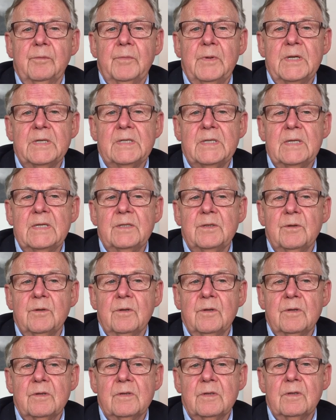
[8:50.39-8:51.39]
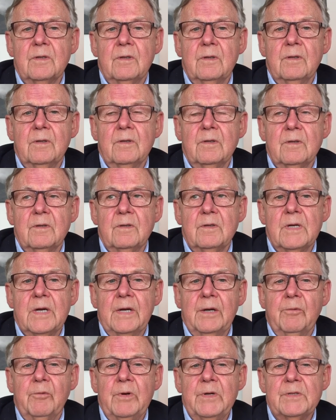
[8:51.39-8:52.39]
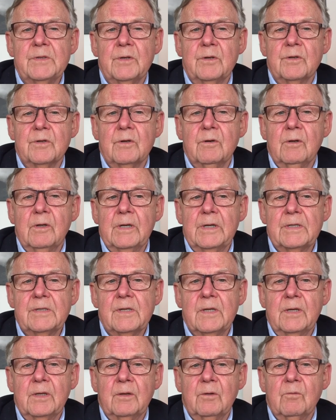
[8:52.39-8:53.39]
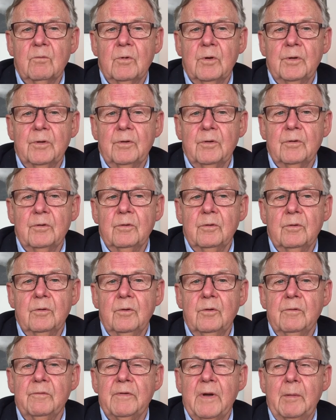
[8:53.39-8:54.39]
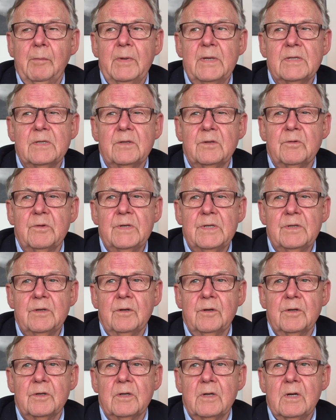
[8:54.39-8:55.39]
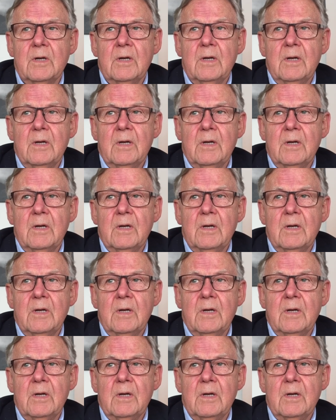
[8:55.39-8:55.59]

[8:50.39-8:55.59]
uh, PhD students and young research scholars that want to do fan business research,